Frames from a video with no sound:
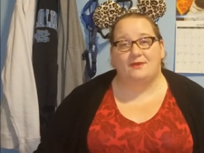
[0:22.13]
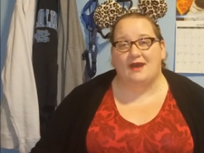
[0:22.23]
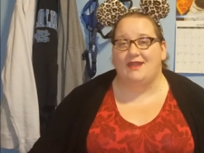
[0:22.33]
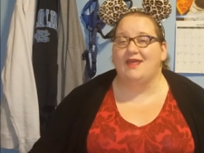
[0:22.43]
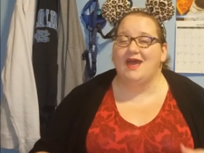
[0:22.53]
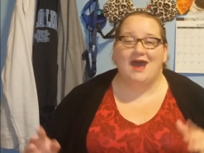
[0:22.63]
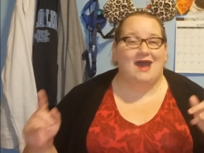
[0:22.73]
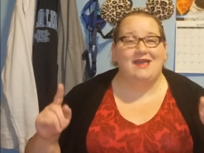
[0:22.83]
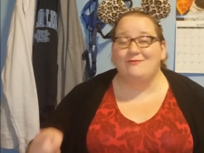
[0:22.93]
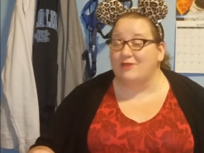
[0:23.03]
But
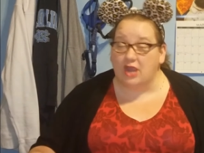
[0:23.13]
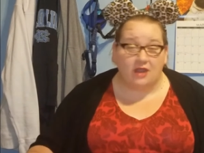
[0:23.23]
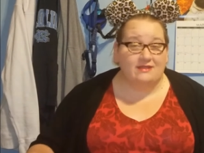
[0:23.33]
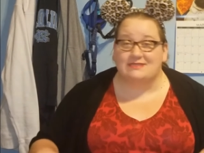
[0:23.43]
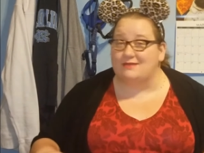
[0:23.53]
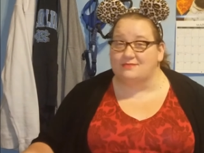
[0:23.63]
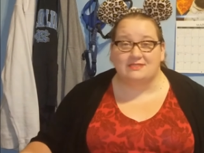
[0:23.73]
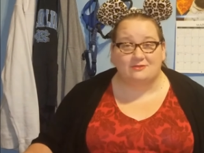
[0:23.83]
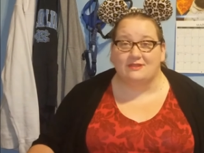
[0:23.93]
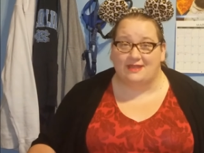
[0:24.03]
regardless, I'm
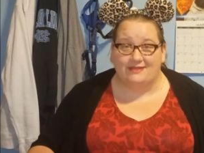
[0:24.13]
still glad